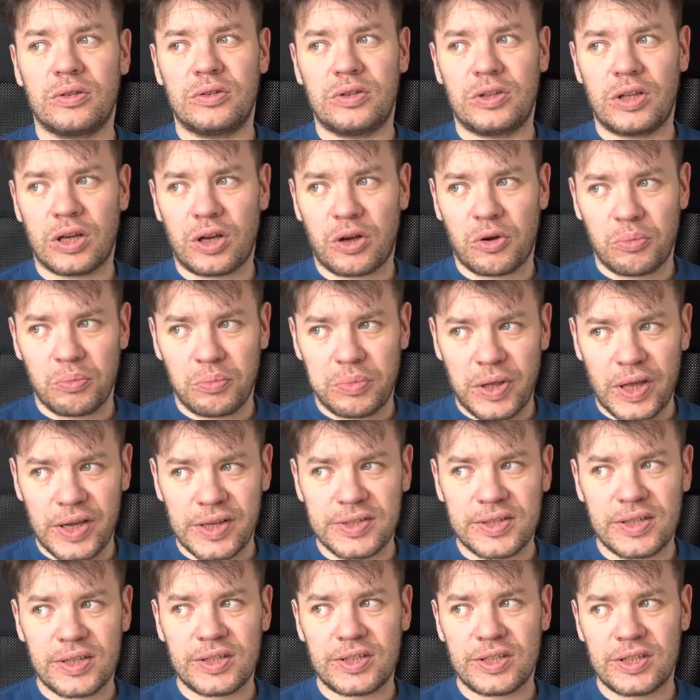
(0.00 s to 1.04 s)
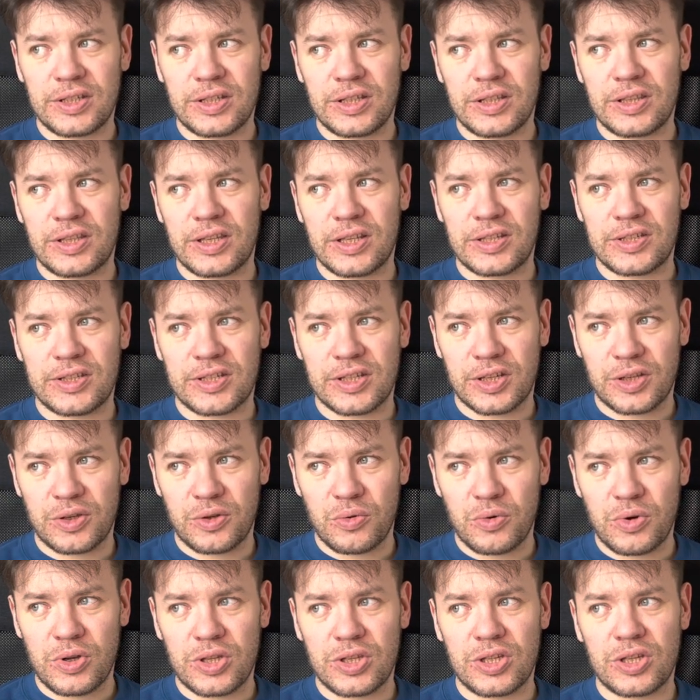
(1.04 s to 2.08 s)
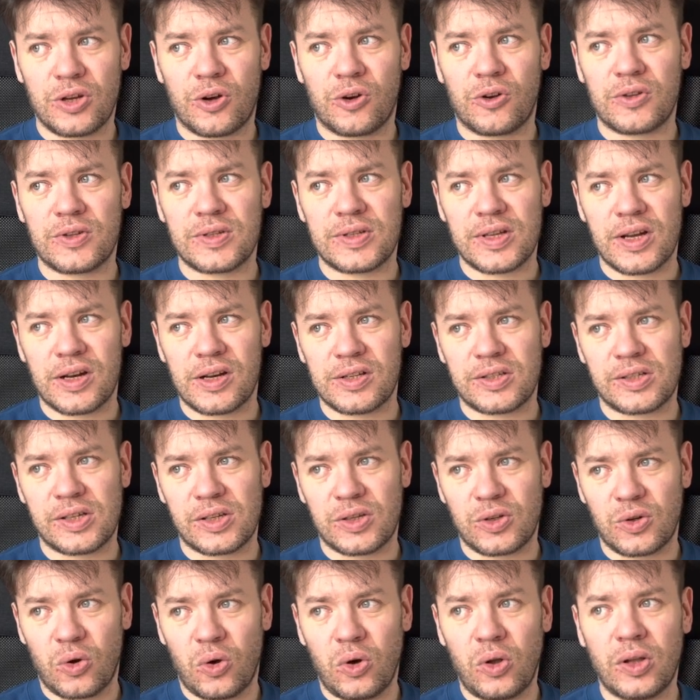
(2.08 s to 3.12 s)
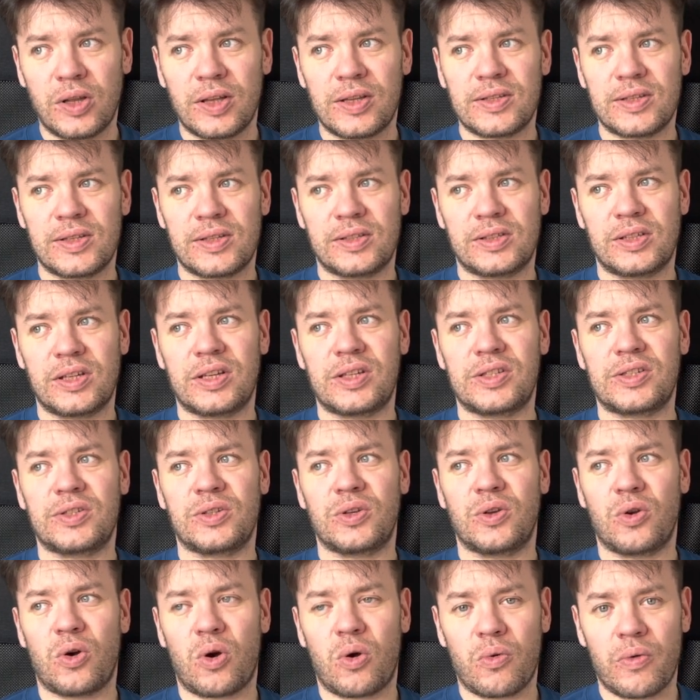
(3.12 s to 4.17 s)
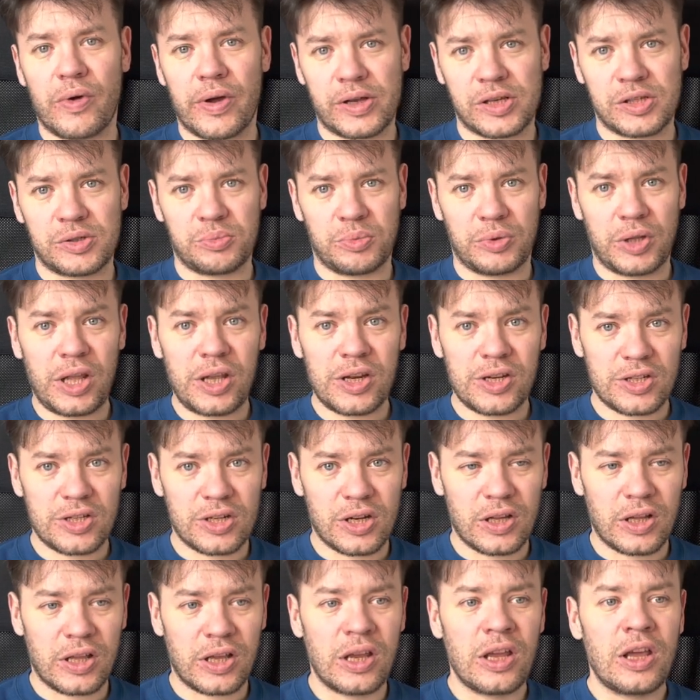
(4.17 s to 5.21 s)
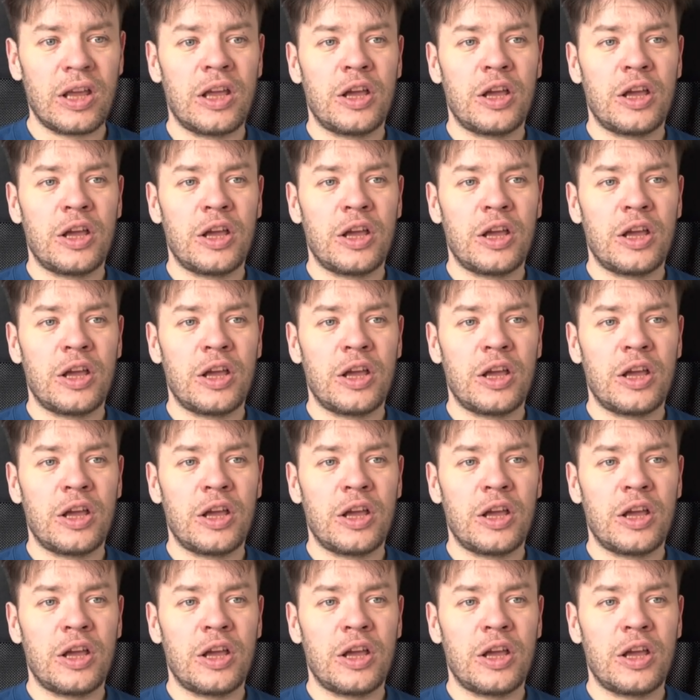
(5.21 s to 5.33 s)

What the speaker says: the complexity, the security concerns and all other things grow exponentially.